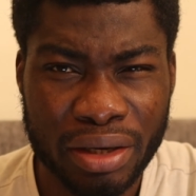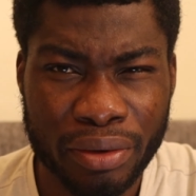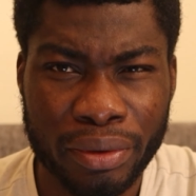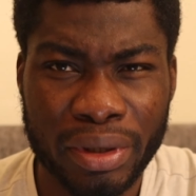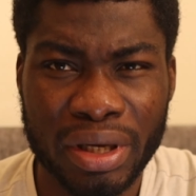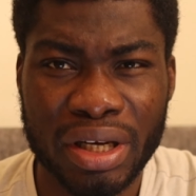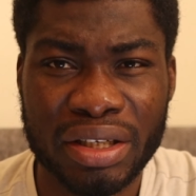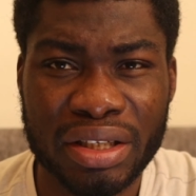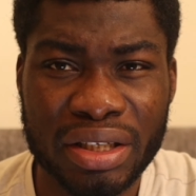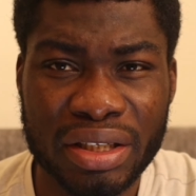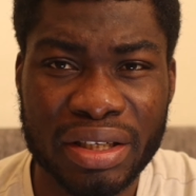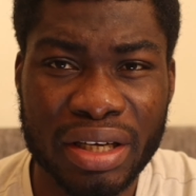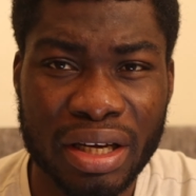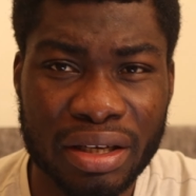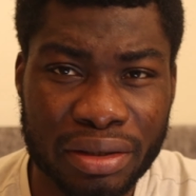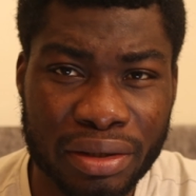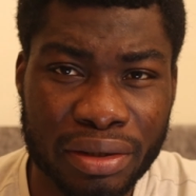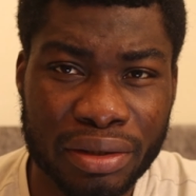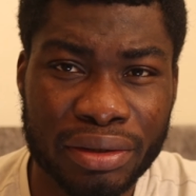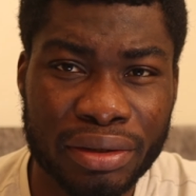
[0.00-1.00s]
Relations
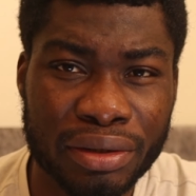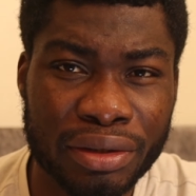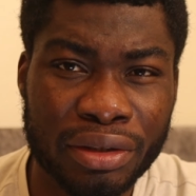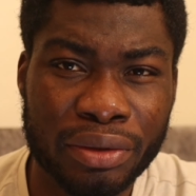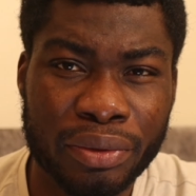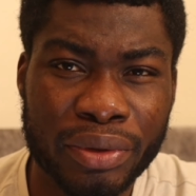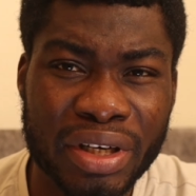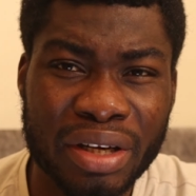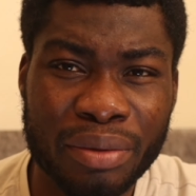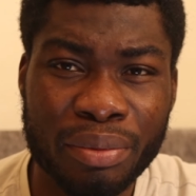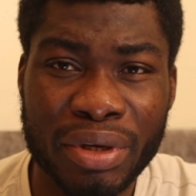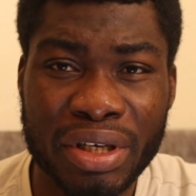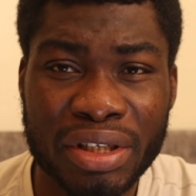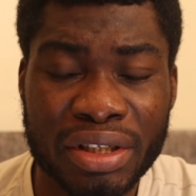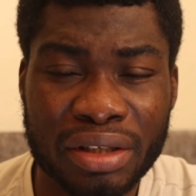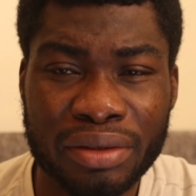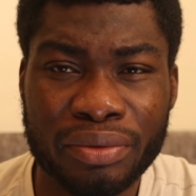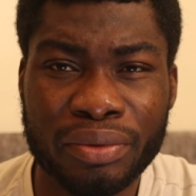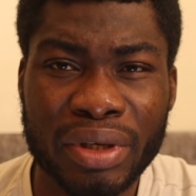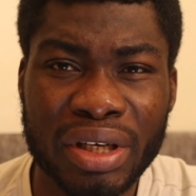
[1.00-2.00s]
has got to do with the
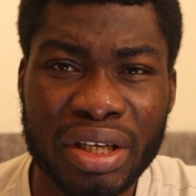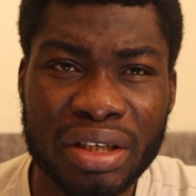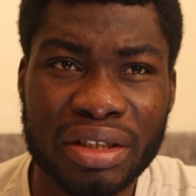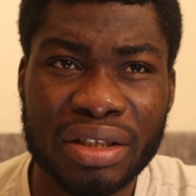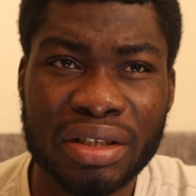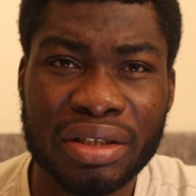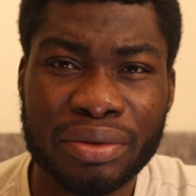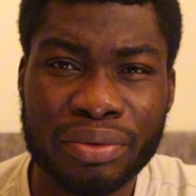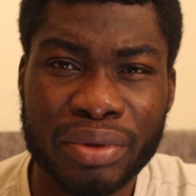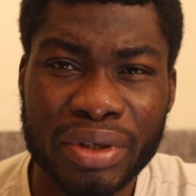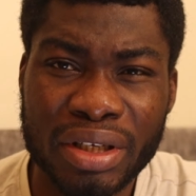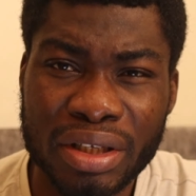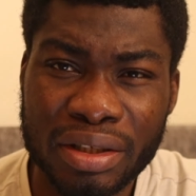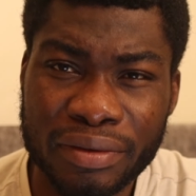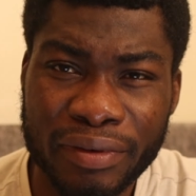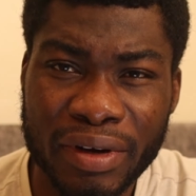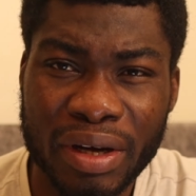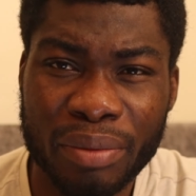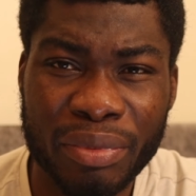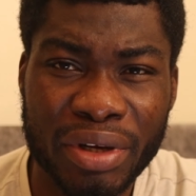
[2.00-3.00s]
patient relations with his
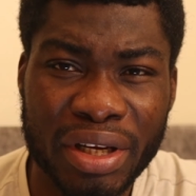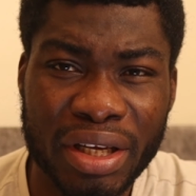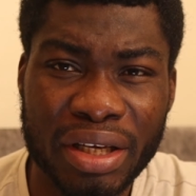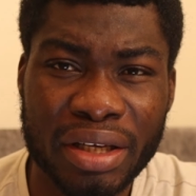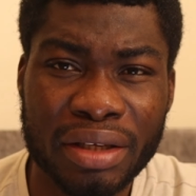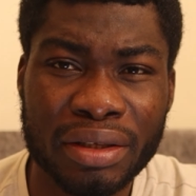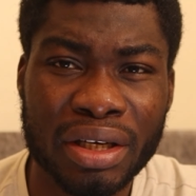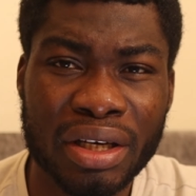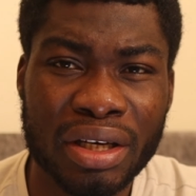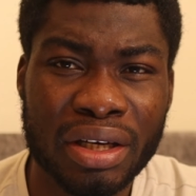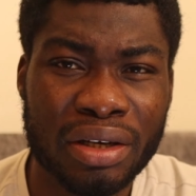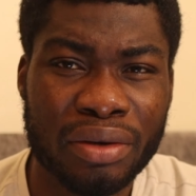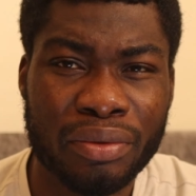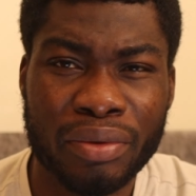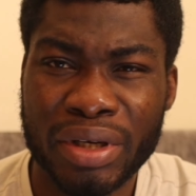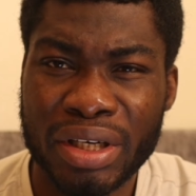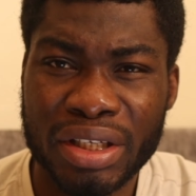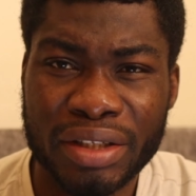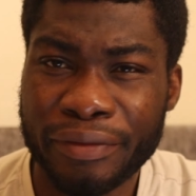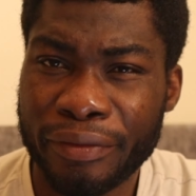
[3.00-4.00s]
family,
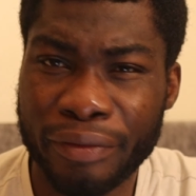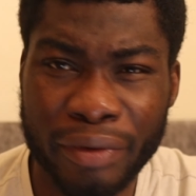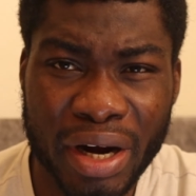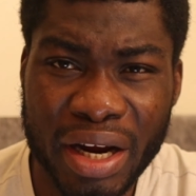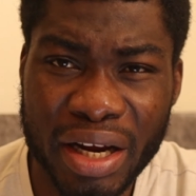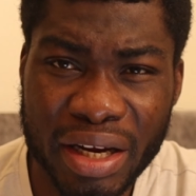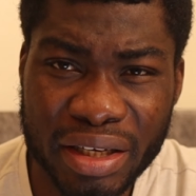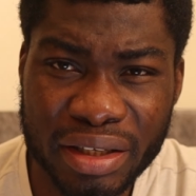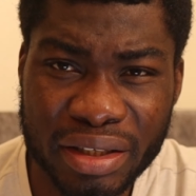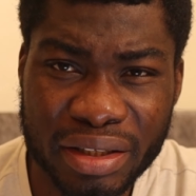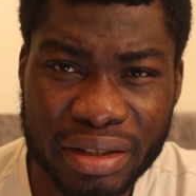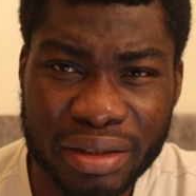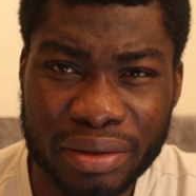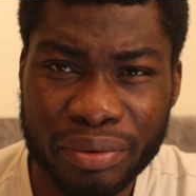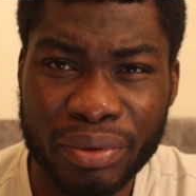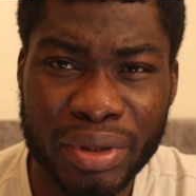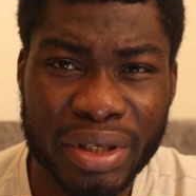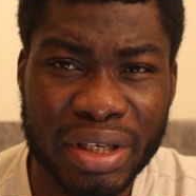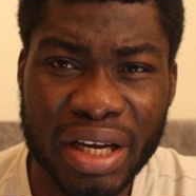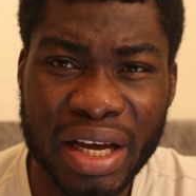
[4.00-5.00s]
with his friends,
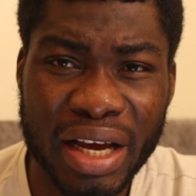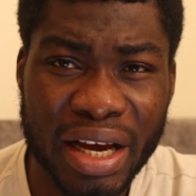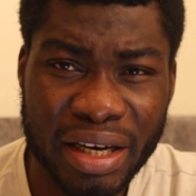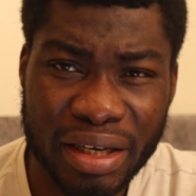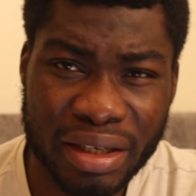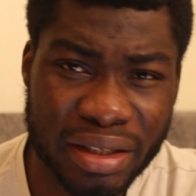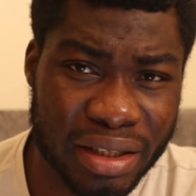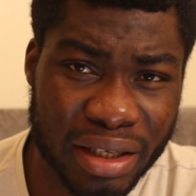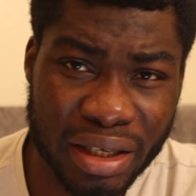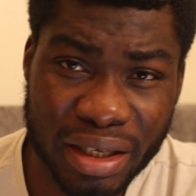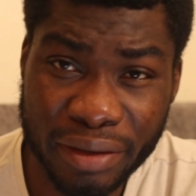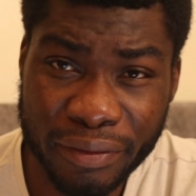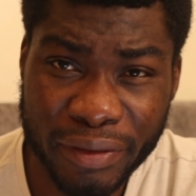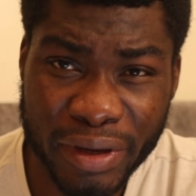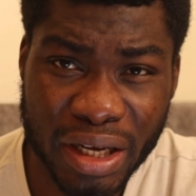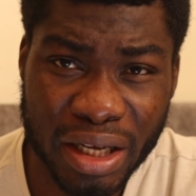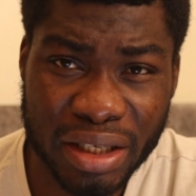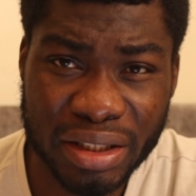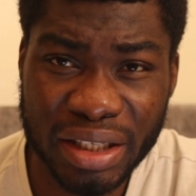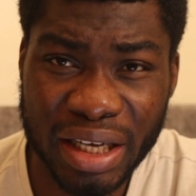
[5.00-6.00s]
with any
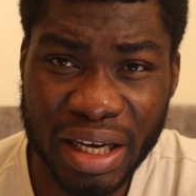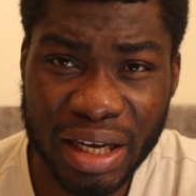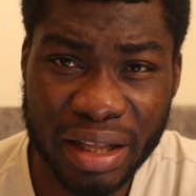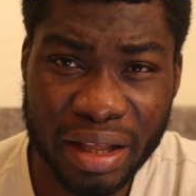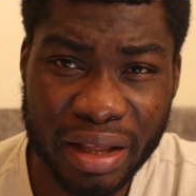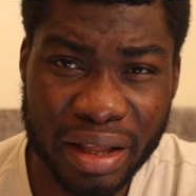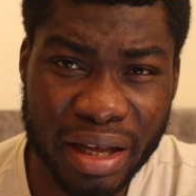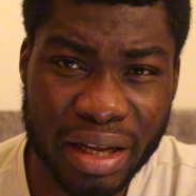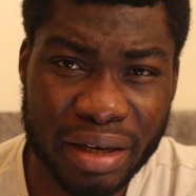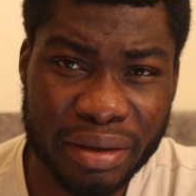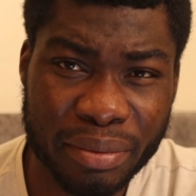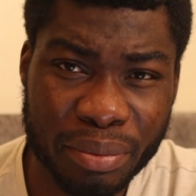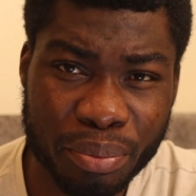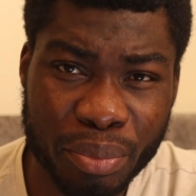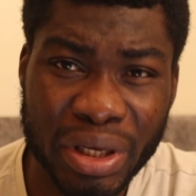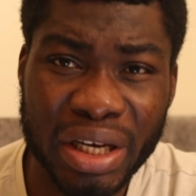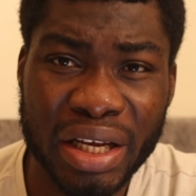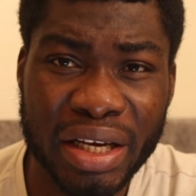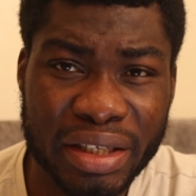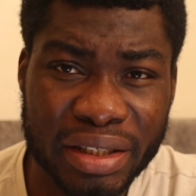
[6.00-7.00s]
significant other that
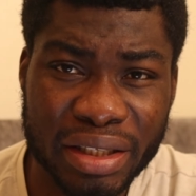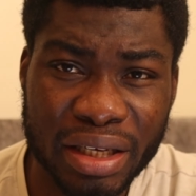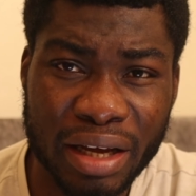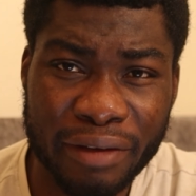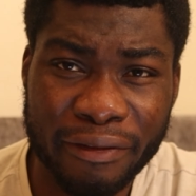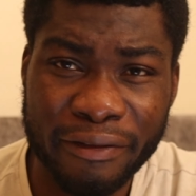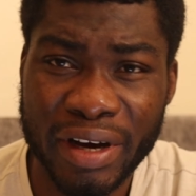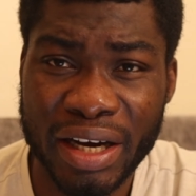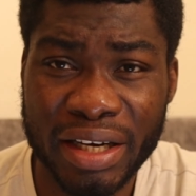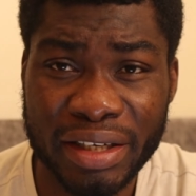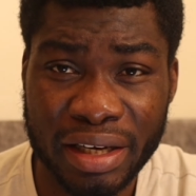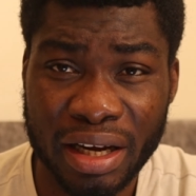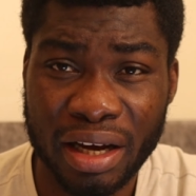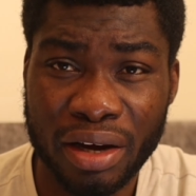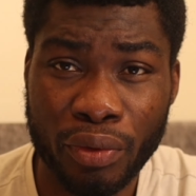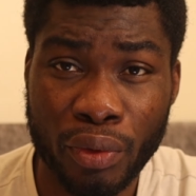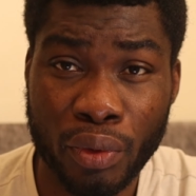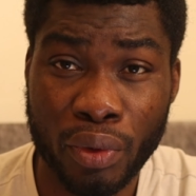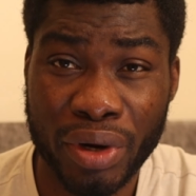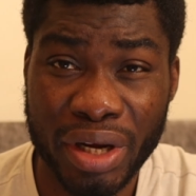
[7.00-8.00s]
plays a
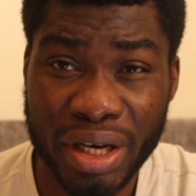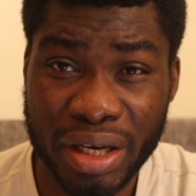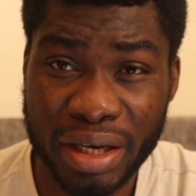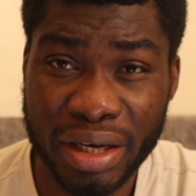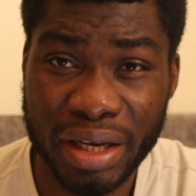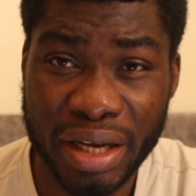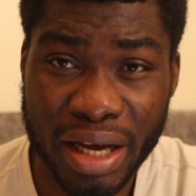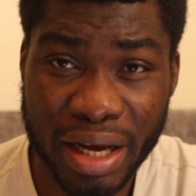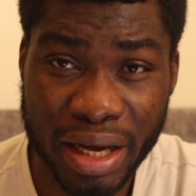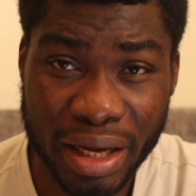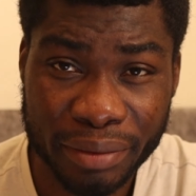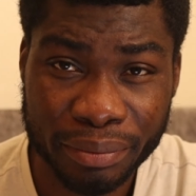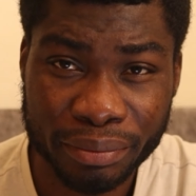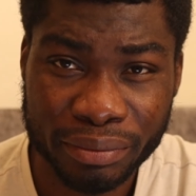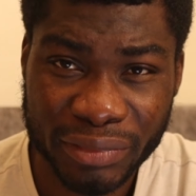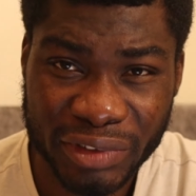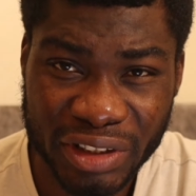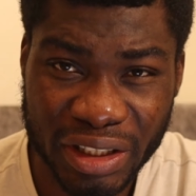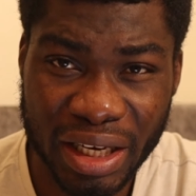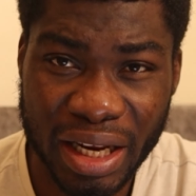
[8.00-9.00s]
vital role in their
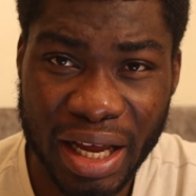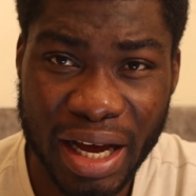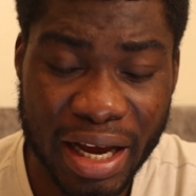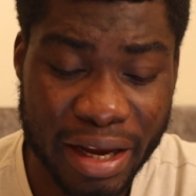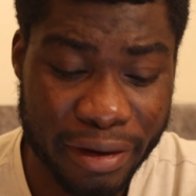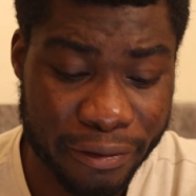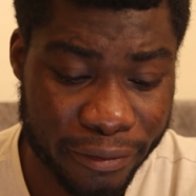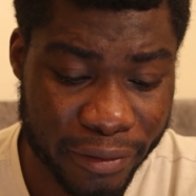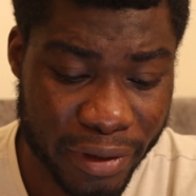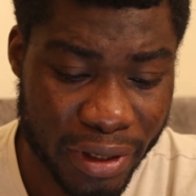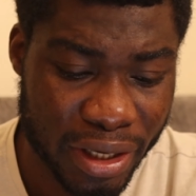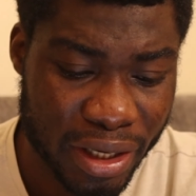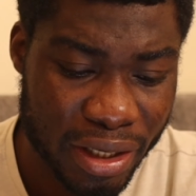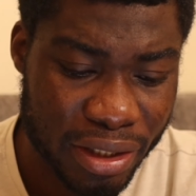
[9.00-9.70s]
life.